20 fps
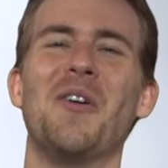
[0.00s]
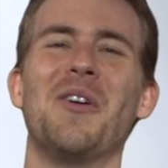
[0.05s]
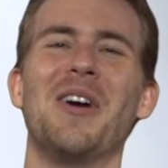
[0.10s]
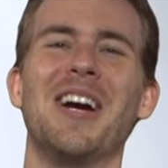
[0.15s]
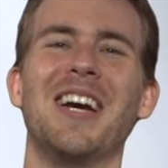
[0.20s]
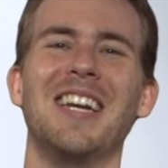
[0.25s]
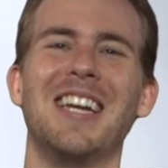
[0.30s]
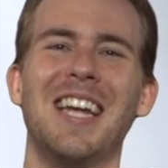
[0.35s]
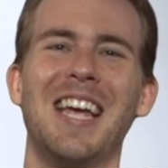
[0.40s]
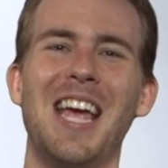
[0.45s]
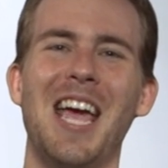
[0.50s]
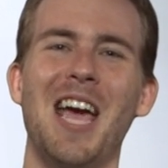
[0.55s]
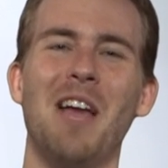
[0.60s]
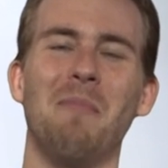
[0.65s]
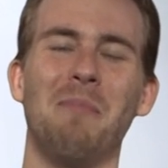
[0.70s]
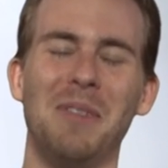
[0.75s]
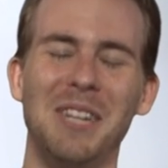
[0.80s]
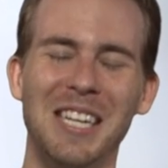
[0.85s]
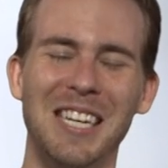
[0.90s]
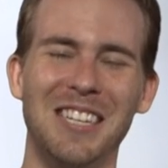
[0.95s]
All right,
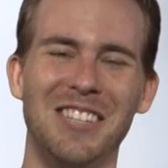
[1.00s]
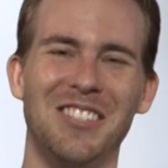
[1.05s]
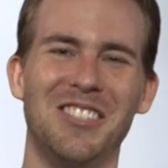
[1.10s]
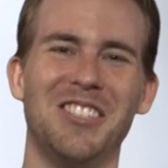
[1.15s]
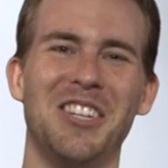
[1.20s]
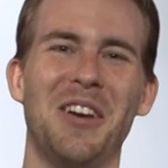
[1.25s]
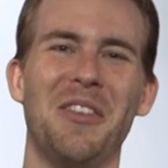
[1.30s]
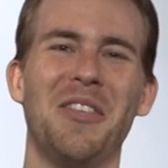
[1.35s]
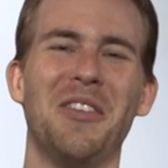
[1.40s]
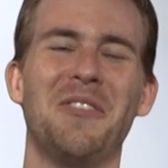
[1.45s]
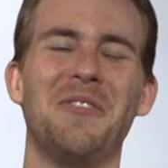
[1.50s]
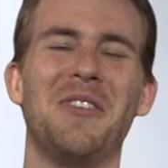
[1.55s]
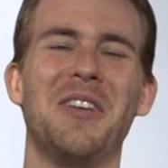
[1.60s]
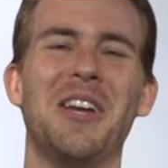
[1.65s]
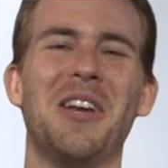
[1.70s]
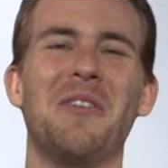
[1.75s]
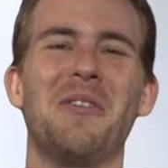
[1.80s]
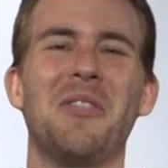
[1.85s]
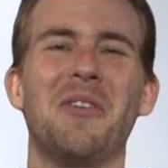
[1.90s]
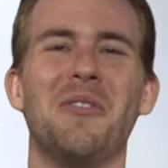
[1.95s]
and please share this
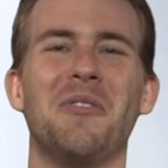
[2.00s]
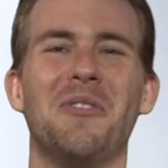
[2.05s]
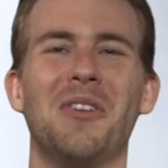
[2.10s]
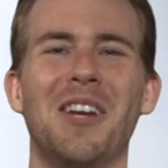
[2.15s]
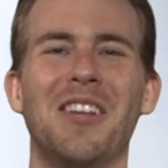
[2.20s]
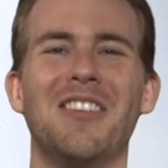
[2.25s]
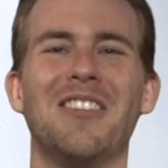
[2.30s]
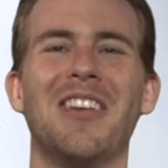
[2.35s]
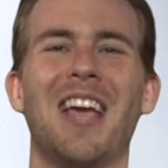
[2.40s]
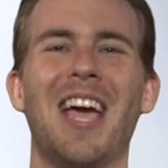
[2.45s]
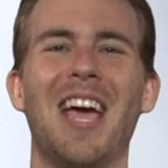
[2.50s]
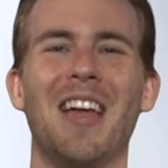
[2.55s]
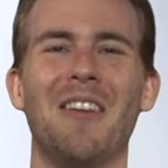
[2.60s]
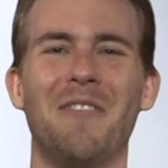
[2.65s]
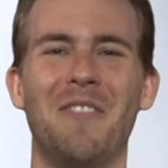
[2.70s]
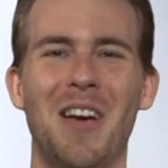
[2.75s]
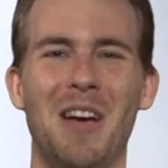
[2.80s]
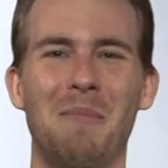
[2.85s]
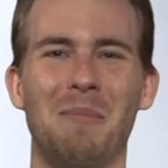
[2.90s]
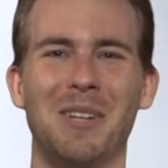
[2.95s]
video with your friends and
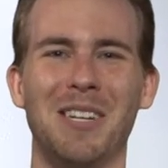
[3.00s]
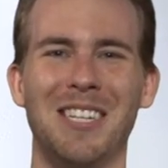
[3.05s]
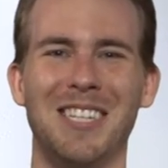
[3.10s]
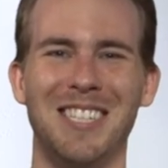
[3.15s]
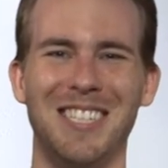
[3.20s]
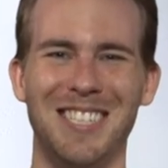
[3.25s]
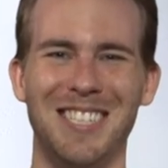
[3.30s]
family.